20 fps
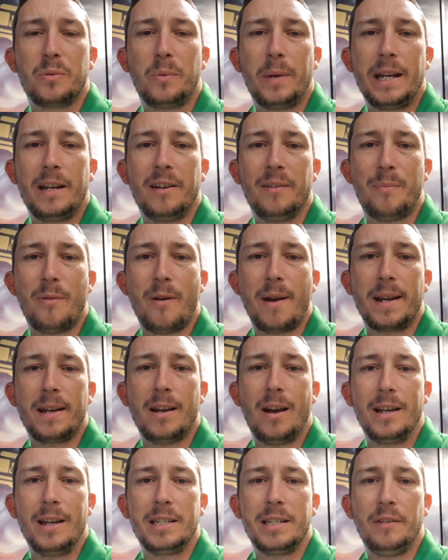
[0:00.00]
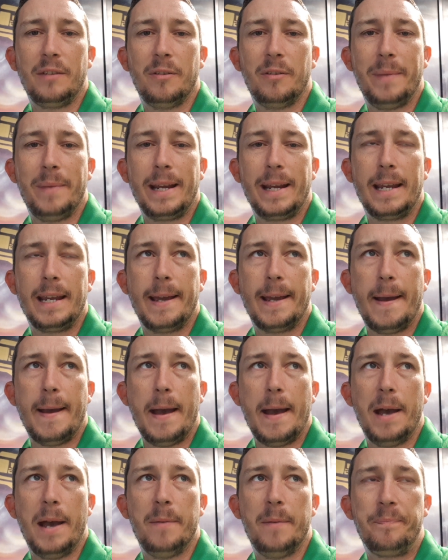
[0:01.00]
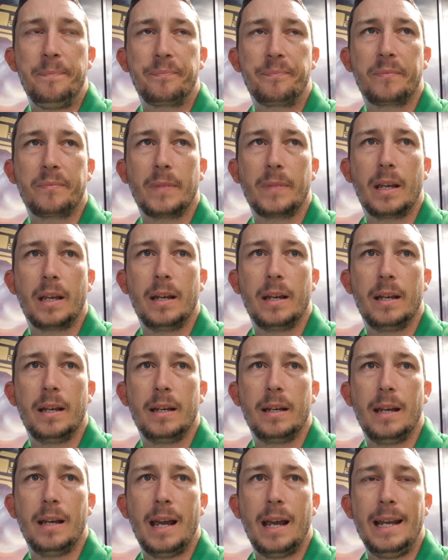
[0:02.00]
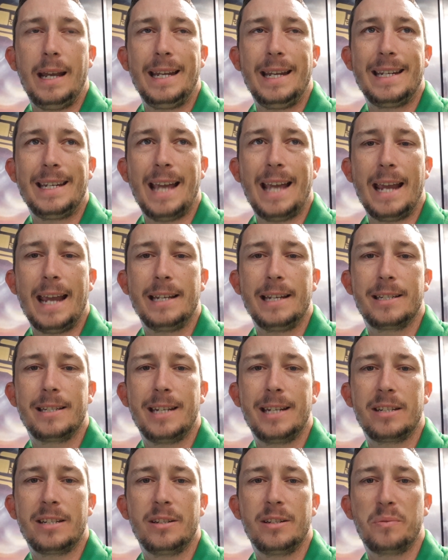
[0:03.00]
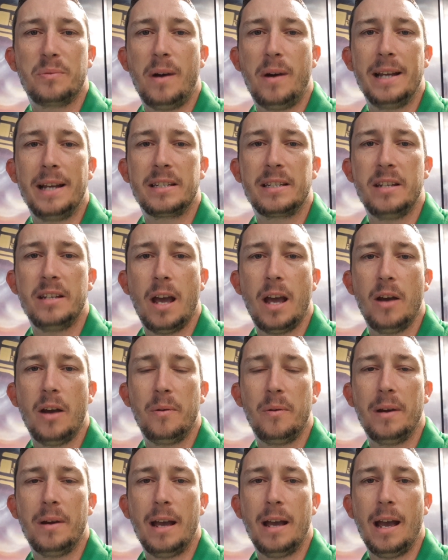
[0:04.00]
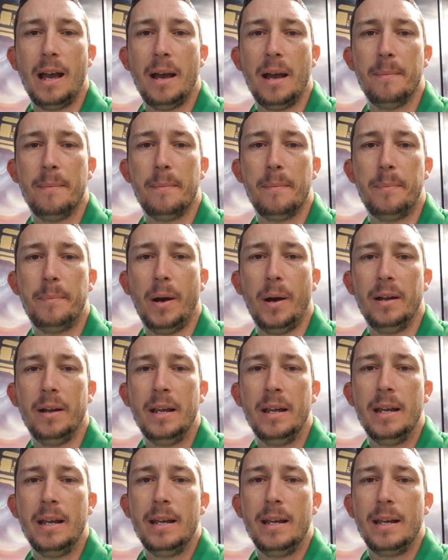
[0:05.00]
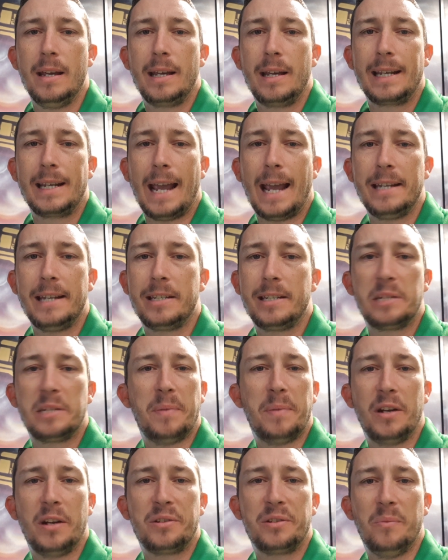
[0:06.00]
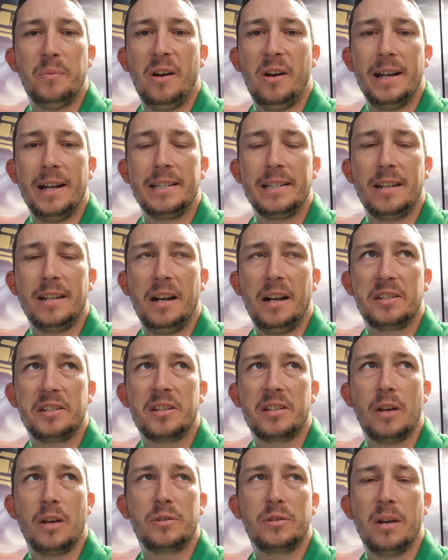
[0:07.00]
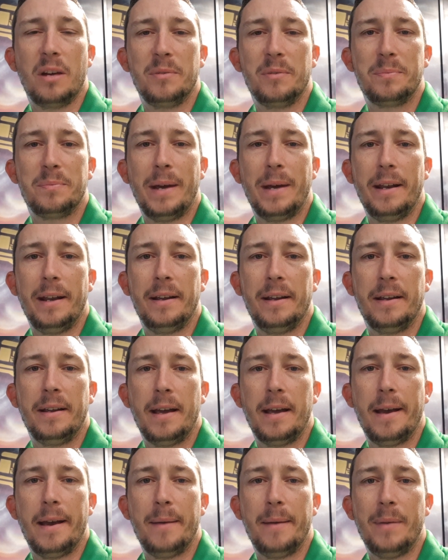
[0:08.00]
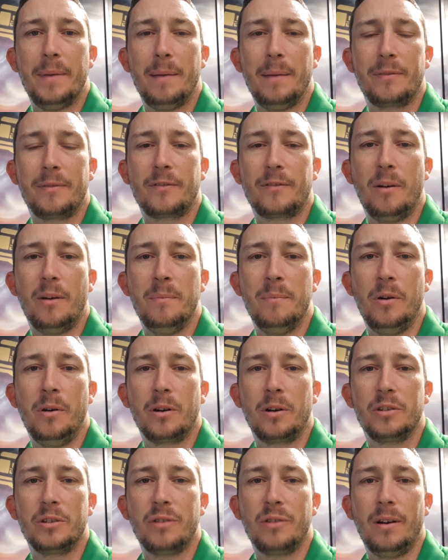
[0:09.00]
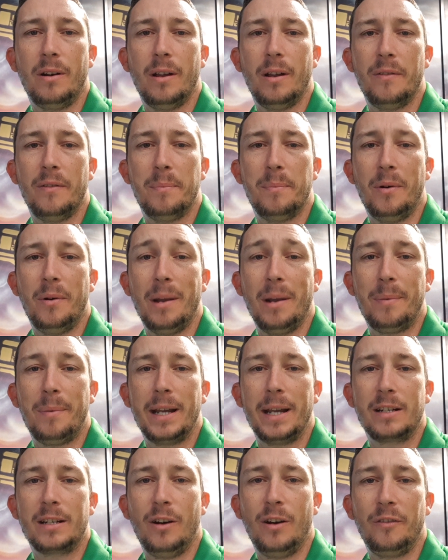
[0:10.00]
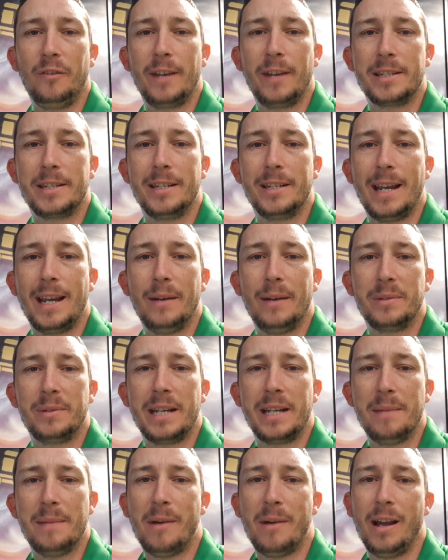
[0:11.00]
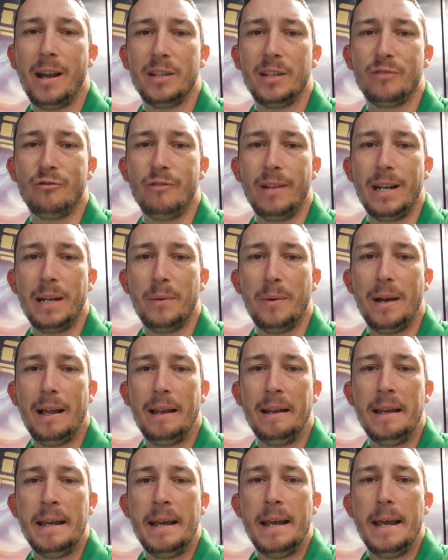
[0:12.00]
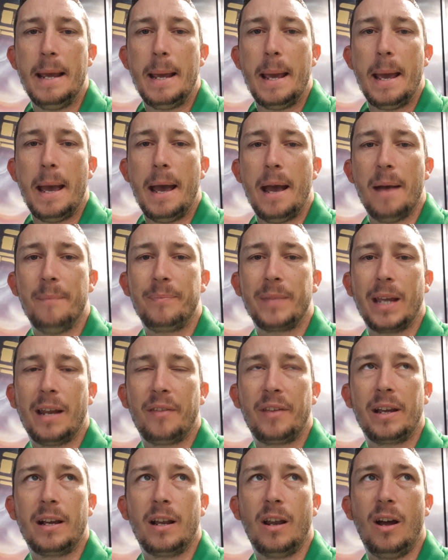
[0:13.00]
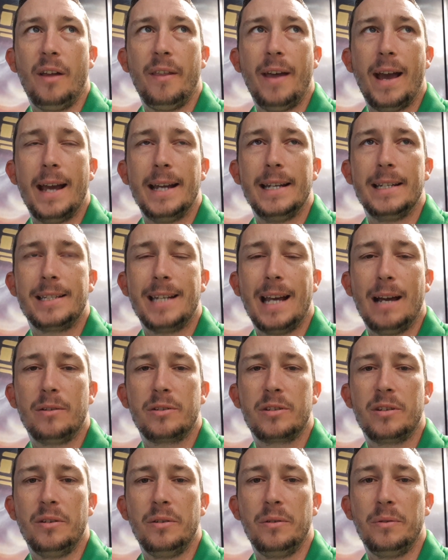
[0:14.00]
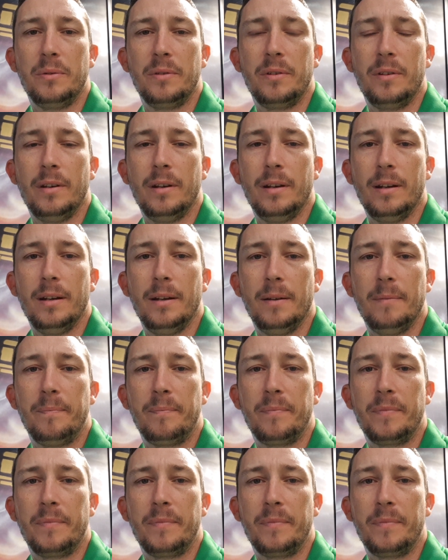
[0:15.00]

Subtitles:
week of break 90 for me. Any gains distance-wise? No, but gains dispersion-wise are so much better. I've got more control over the ball. I played golf yesterday and was hitting my irons really well. I think a lot of that is down to the